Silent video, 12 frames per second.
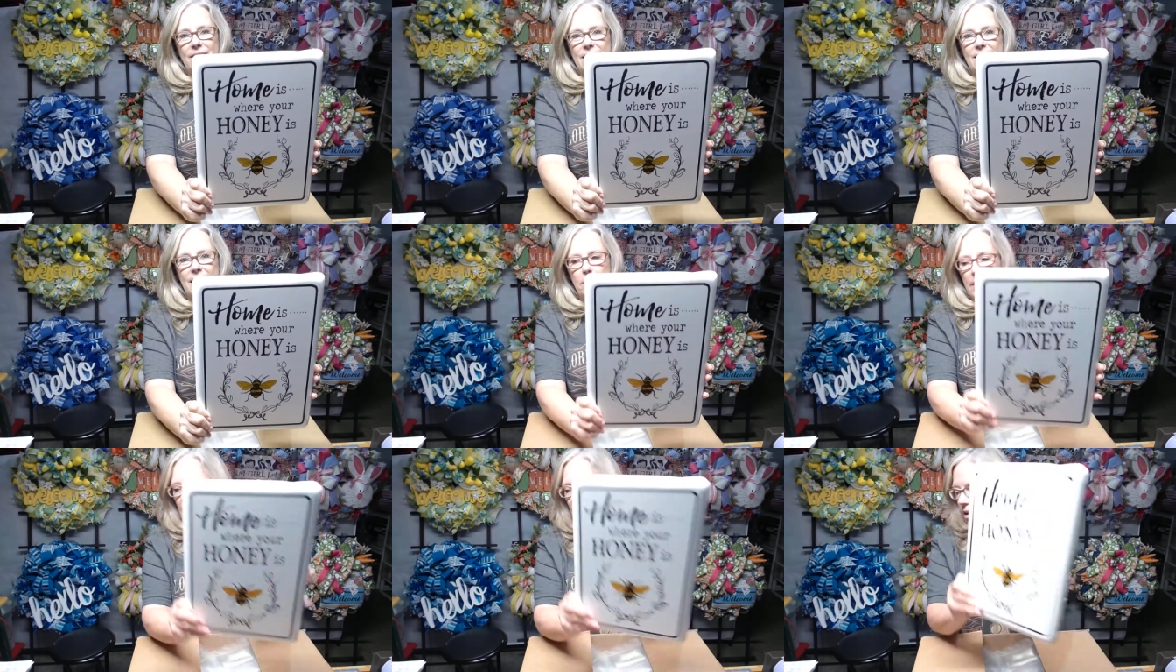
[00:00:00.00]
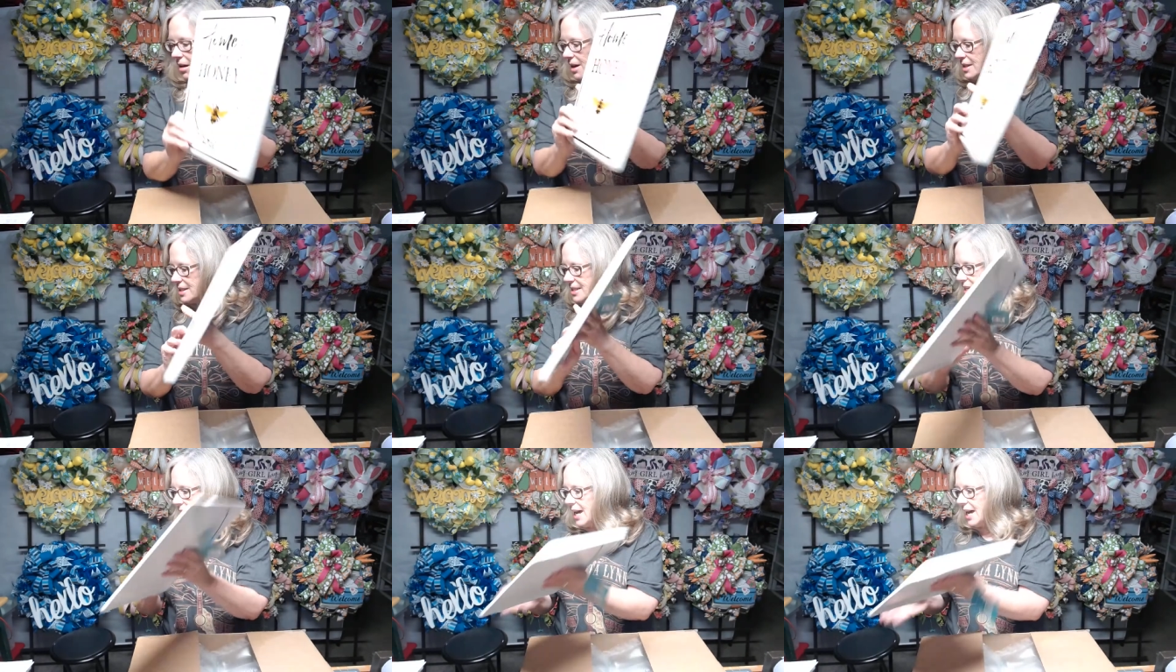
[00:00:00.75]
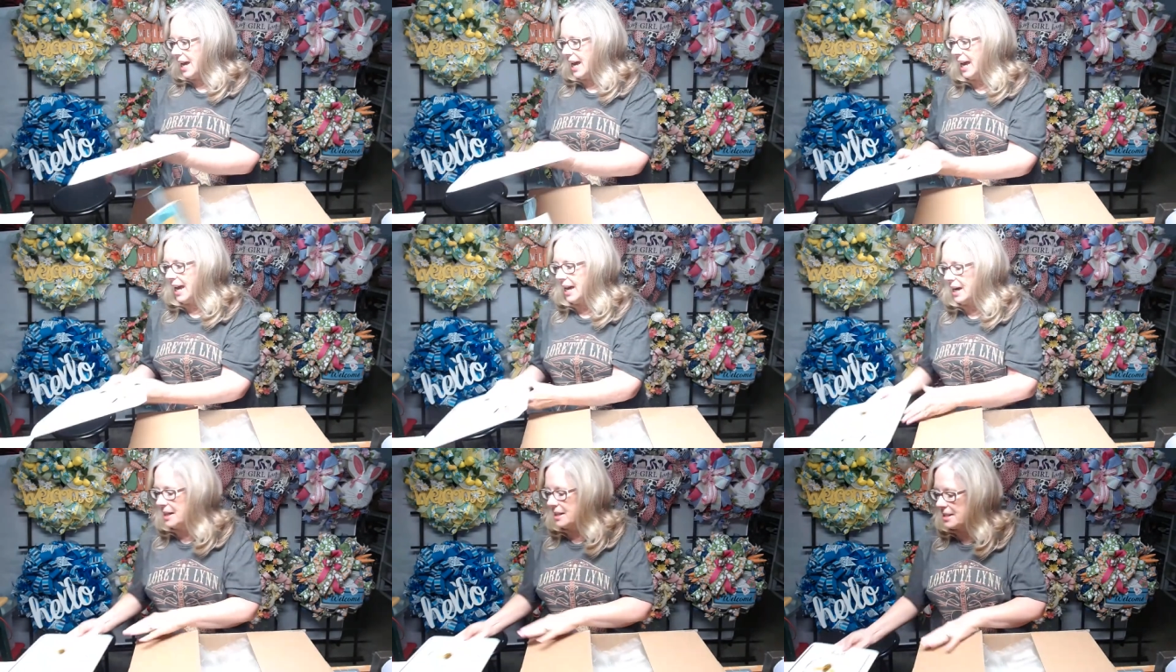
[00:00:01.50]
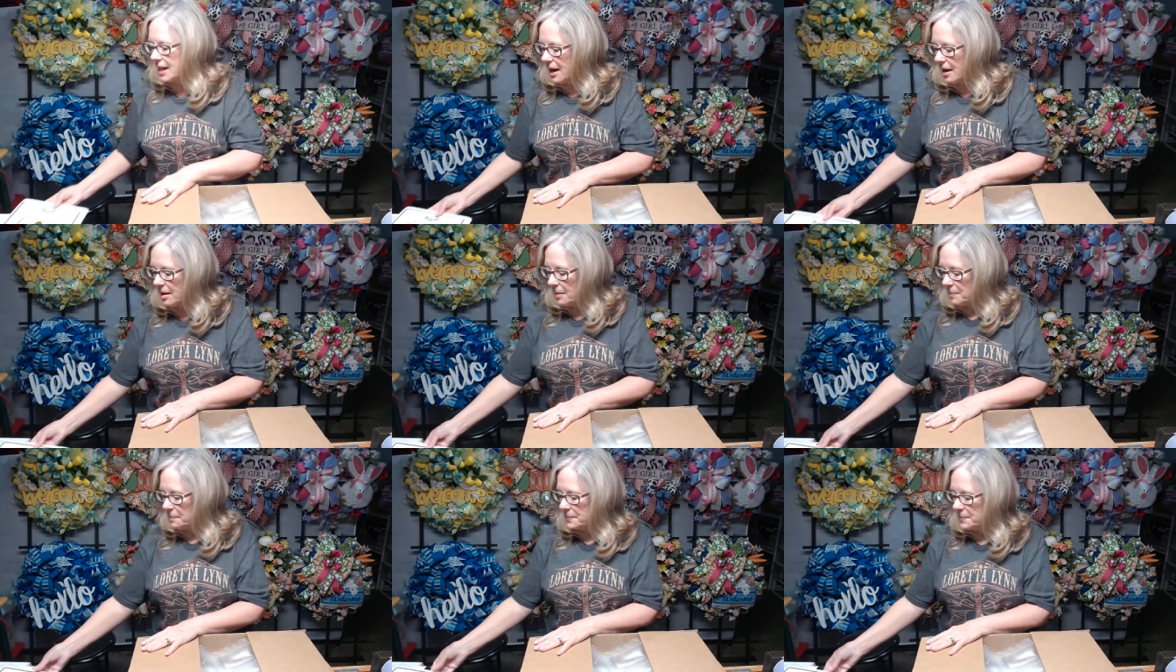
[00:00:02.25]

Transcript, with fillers: this at Big Lots. And um,